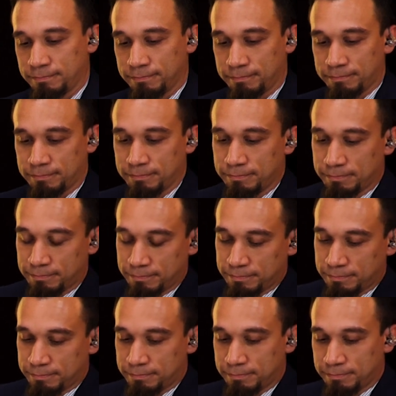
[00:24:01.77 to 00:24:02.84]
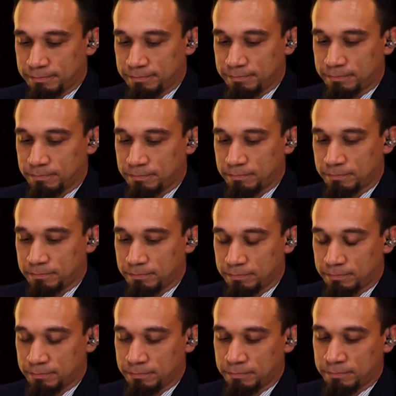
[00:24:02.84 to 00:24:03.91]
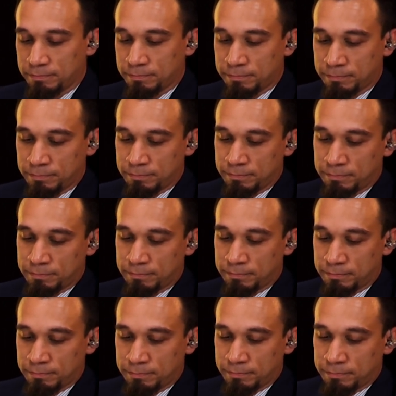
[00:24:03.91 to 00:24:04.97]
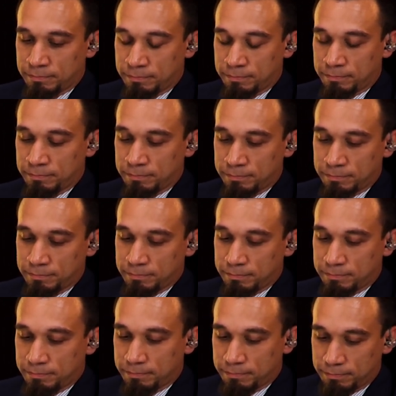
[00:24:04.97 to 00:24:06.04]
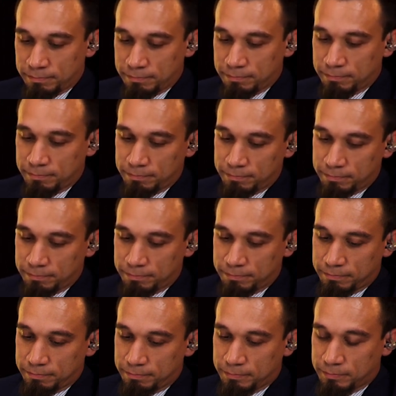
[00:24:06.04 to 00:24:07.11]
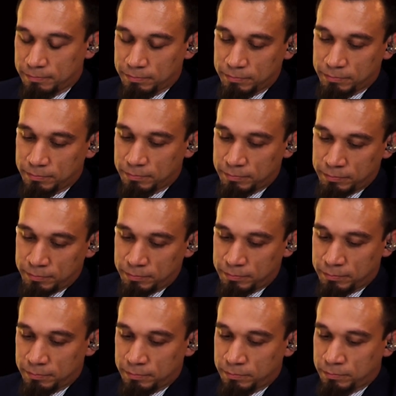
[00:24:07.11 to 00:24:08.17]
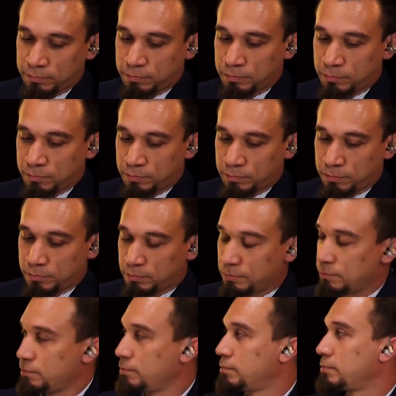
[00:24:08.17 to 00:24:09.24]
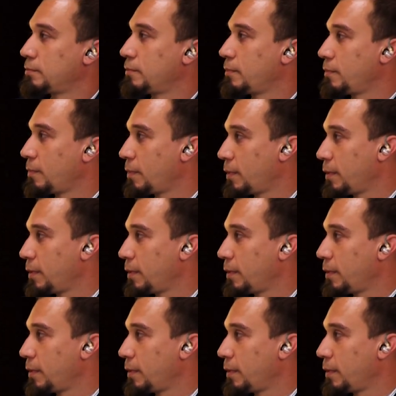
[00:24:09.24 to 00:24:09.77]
No words are spoken by the person on screen.